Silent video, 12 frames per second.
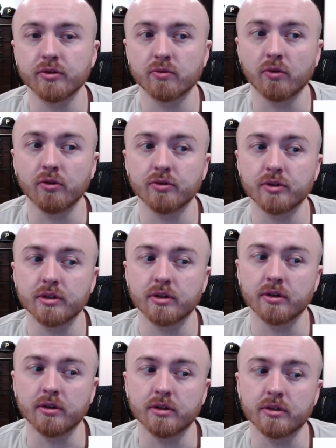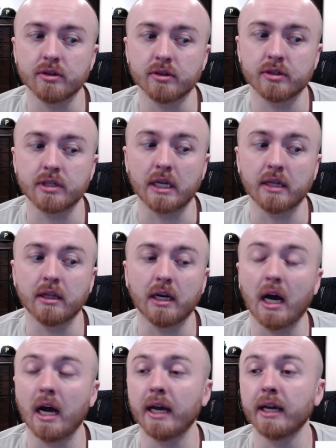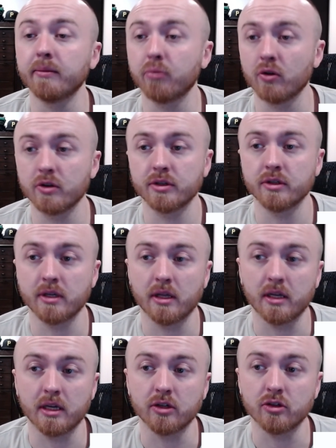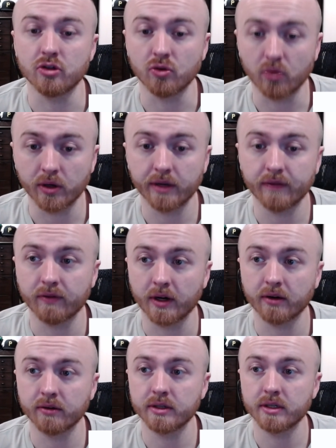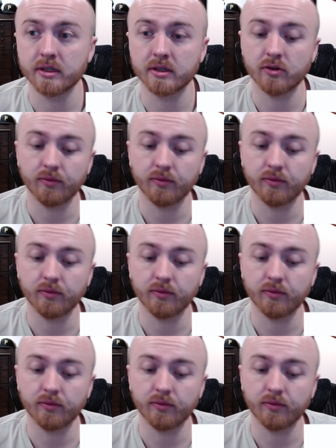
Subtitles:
Rose is a scent that I personally enjoy in fragrances.